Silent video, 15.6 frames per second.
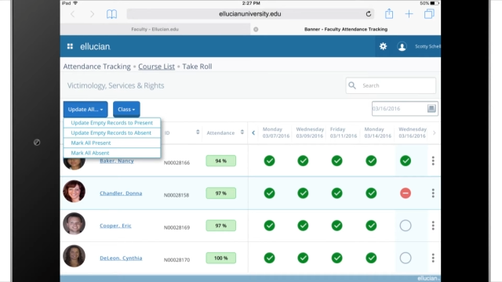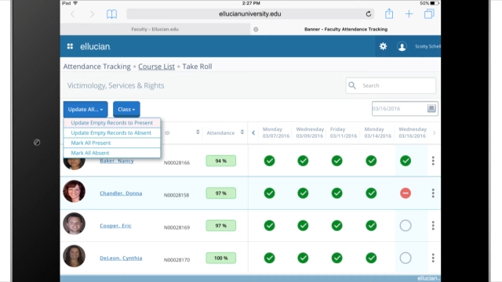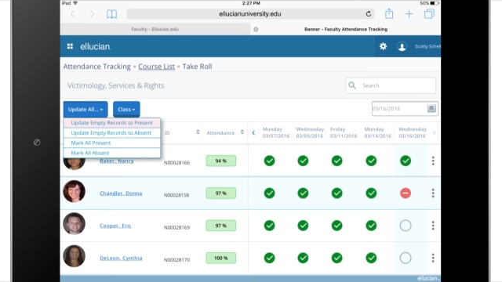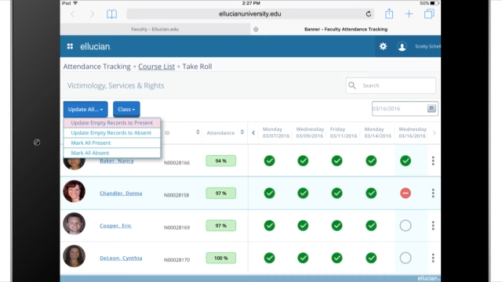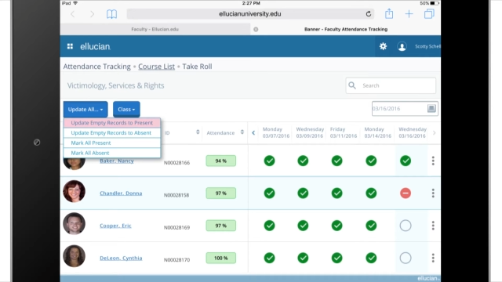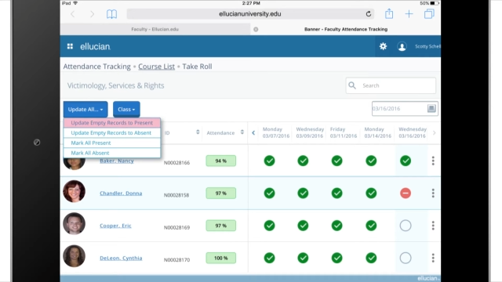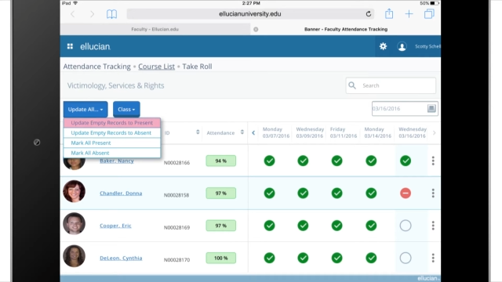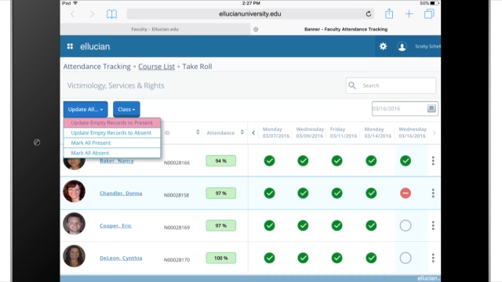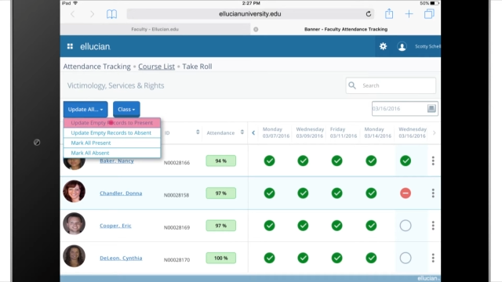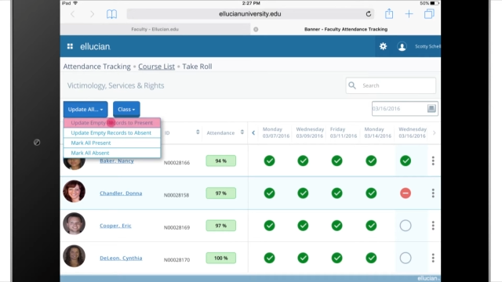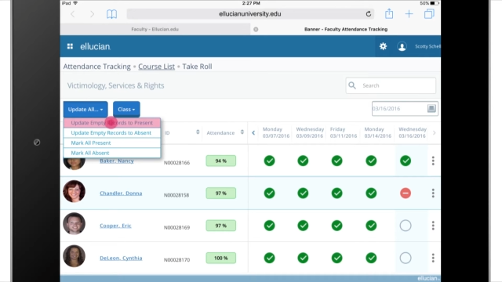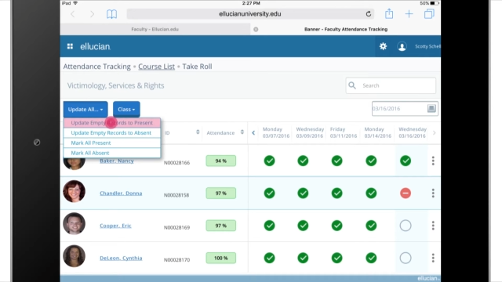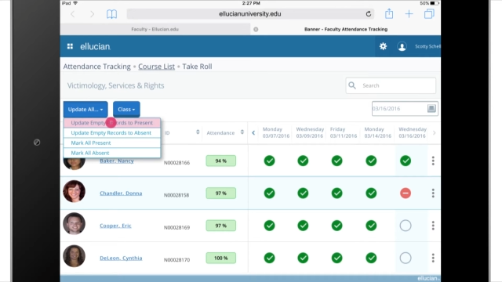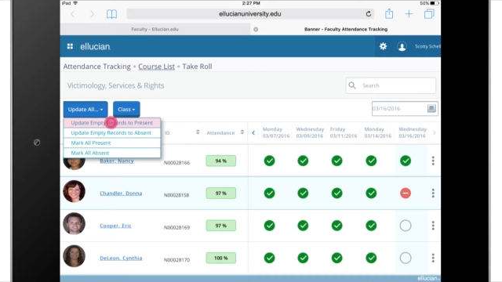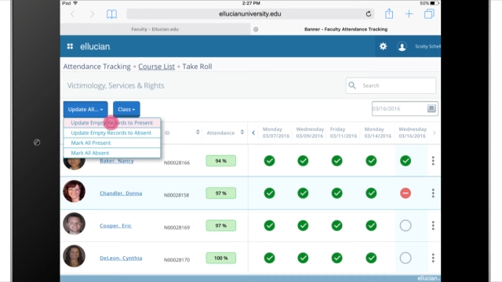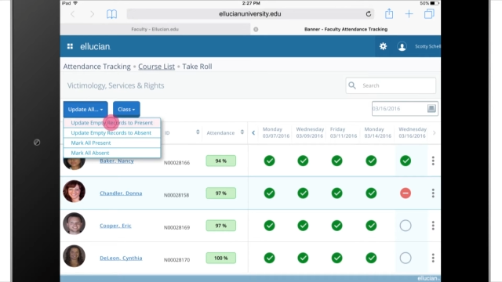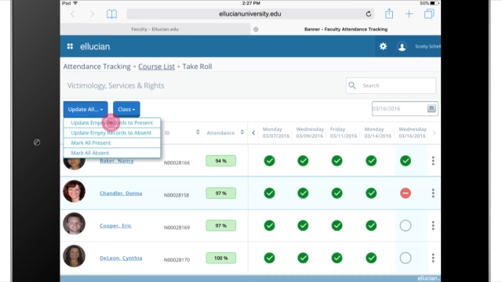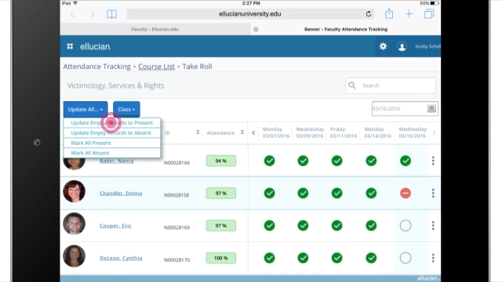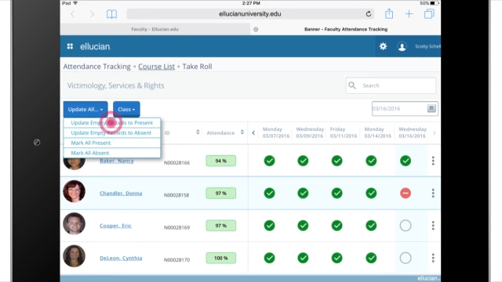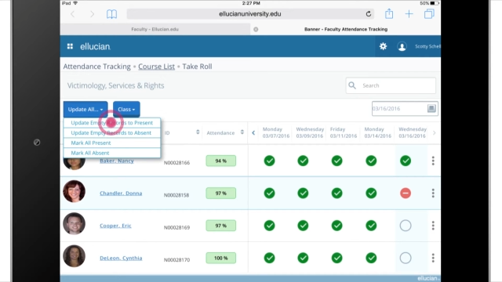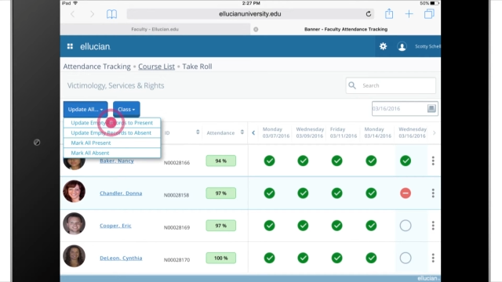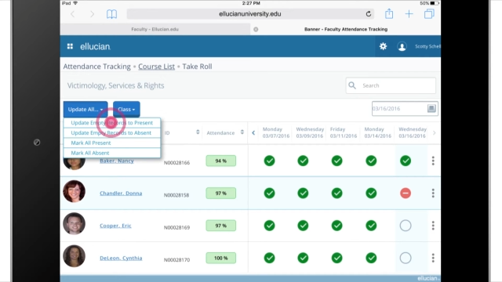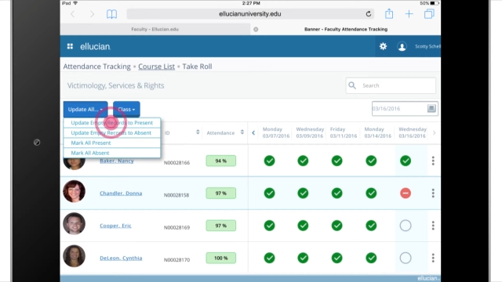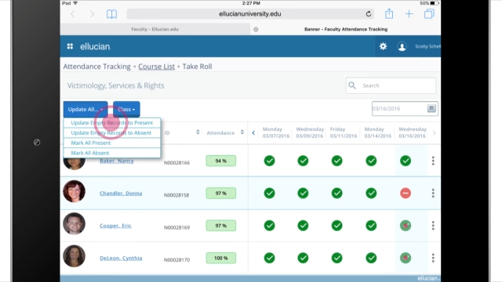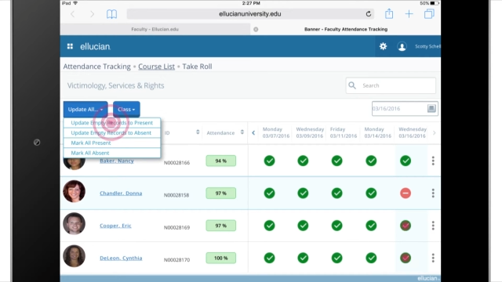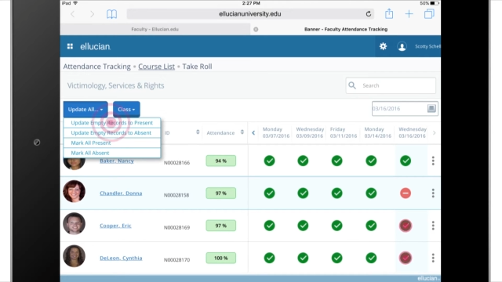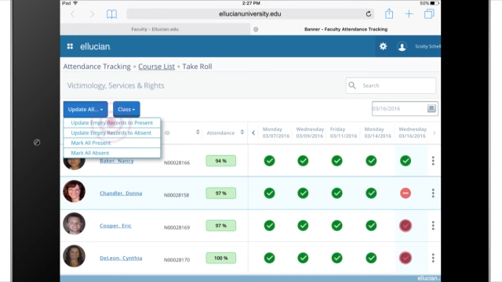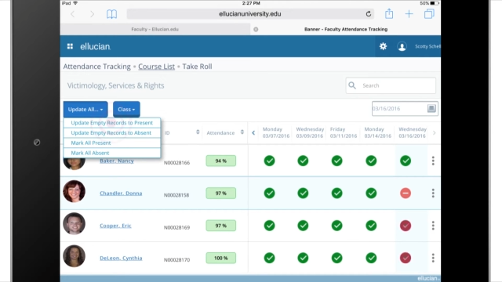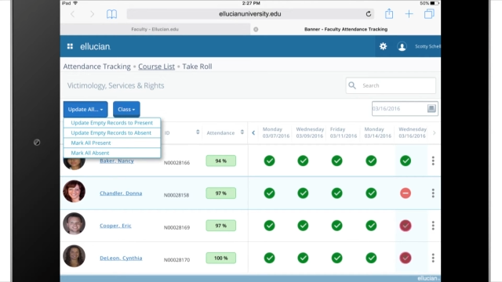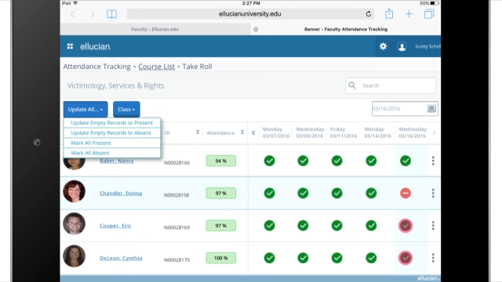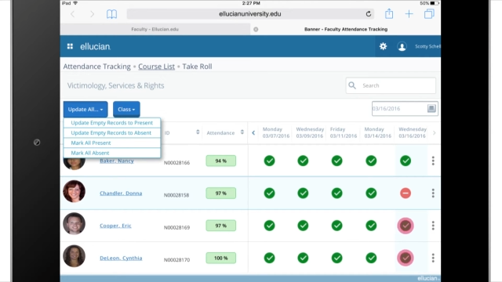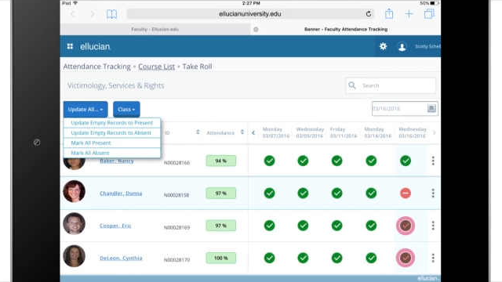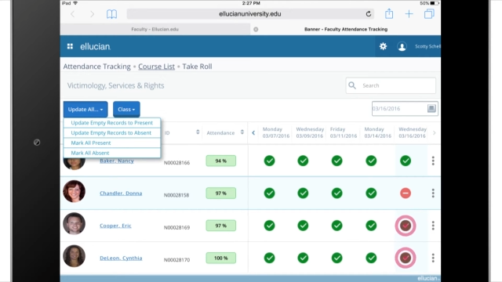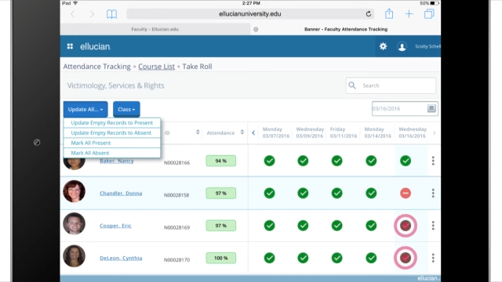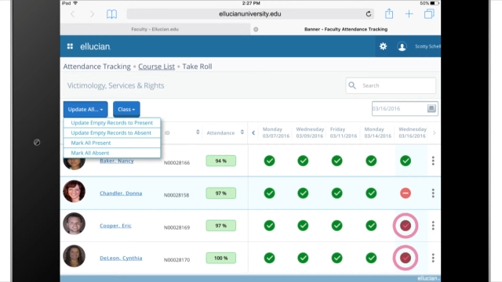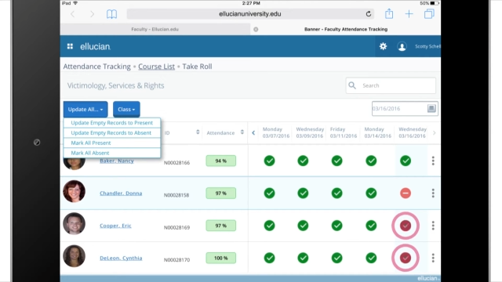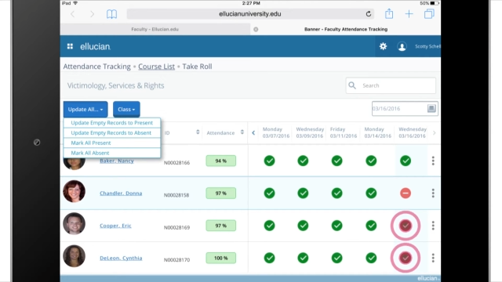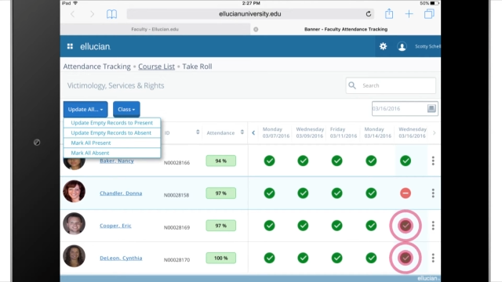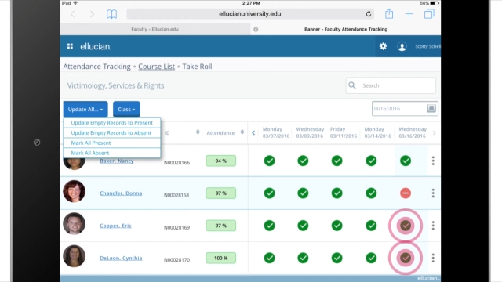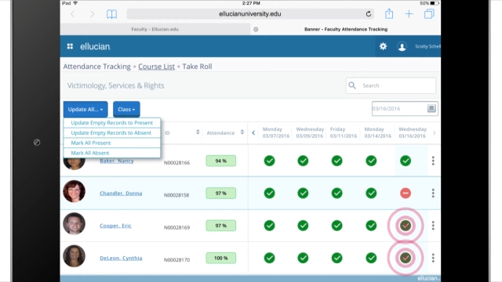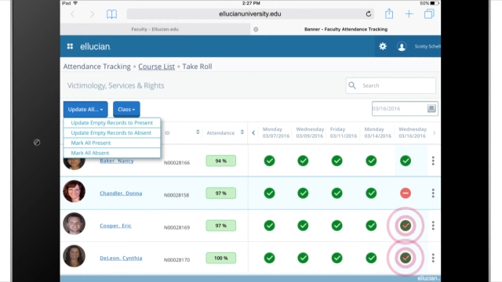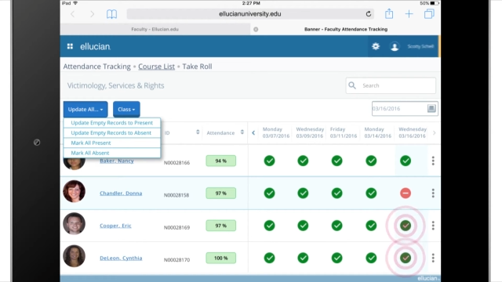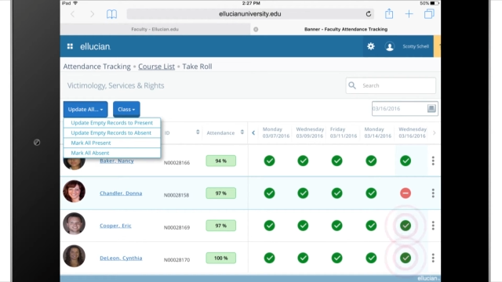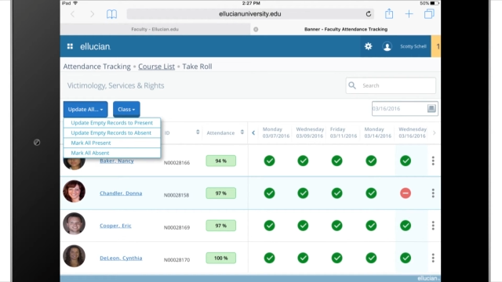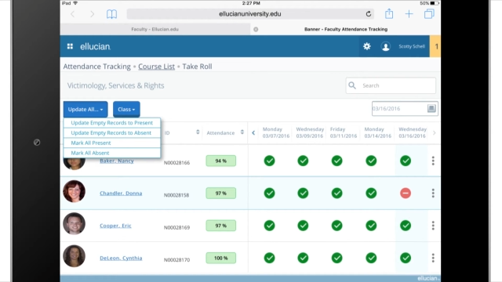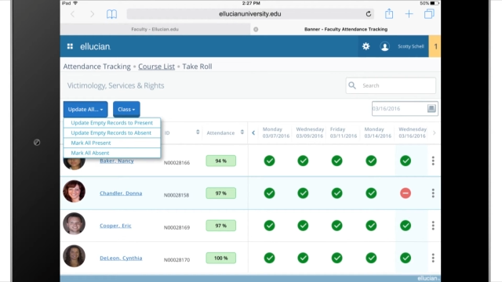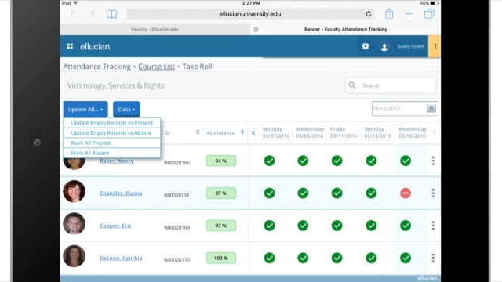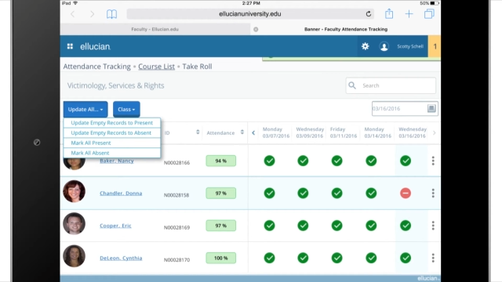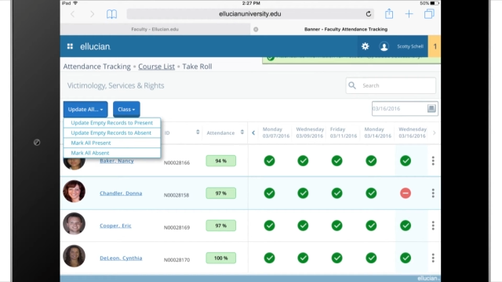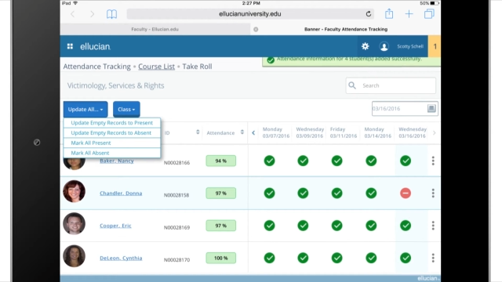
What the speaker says: Nobody's mouth can be seen.